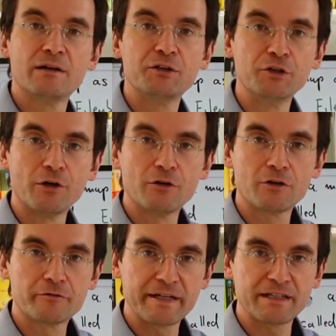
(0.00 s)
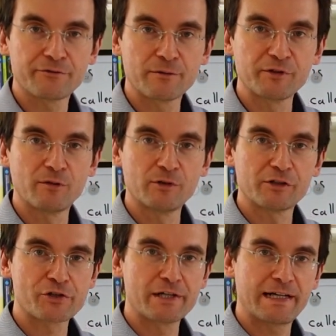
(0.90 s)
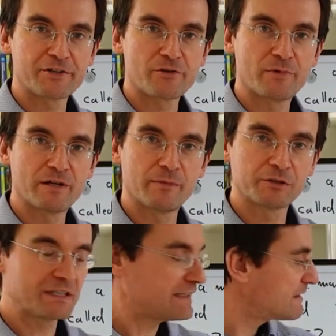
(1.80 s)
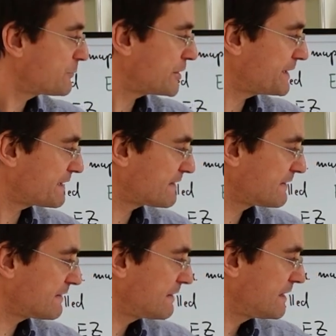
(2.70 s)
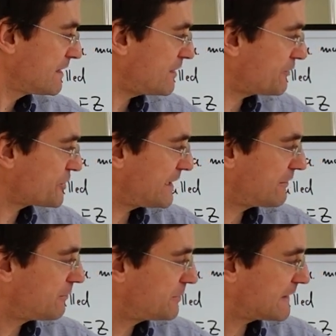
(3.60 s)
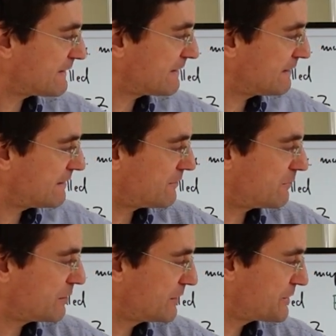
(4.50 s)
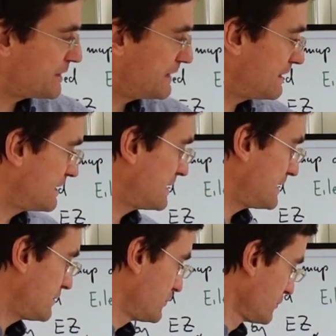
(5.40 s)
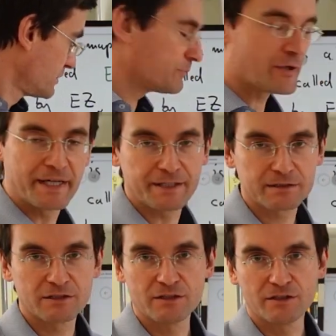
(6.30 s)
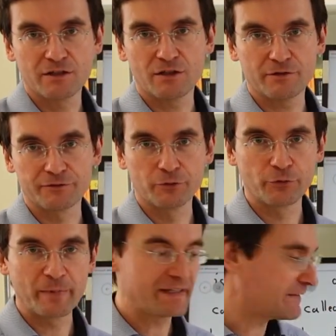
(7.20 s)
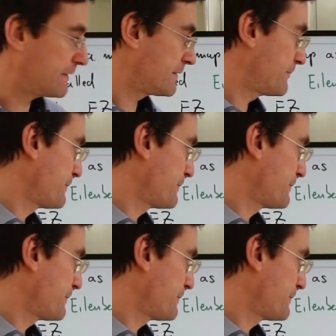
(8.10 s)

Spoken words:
know already from the homological algebra about tensor products of chain complexes and their homology to the product of two spaces.